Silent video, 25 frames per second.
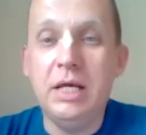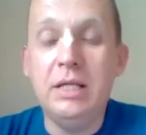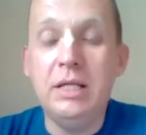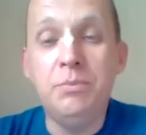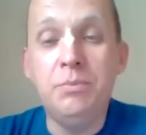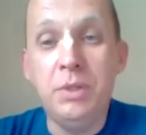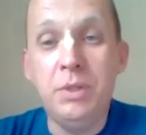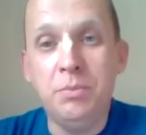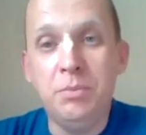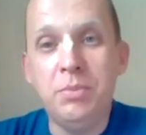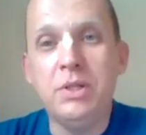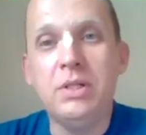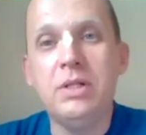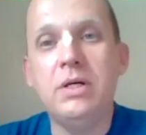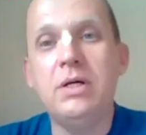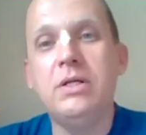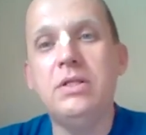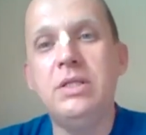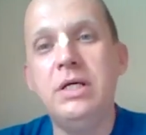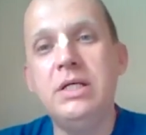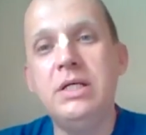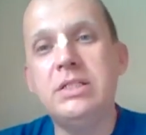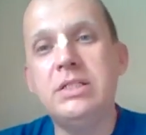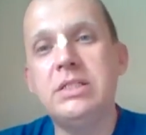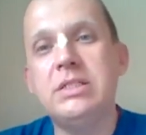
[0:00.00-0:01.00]
And
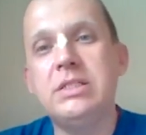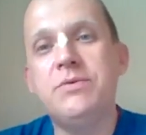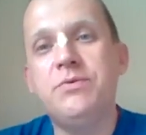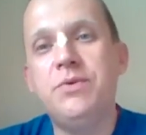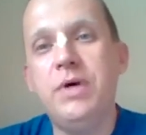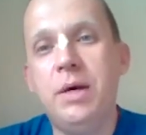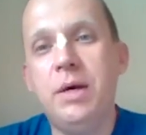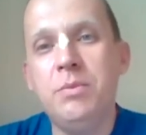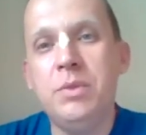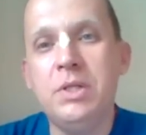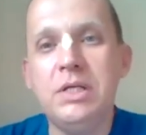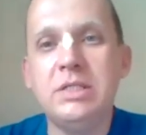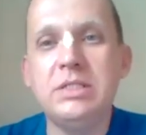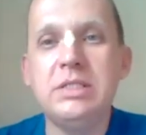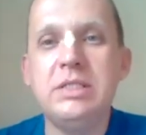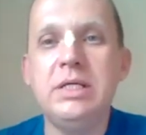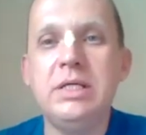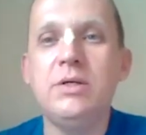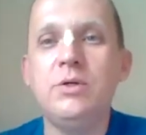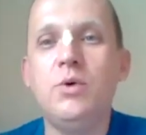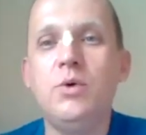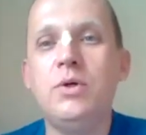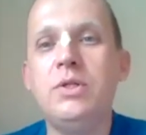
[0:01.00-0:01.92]
these families, they're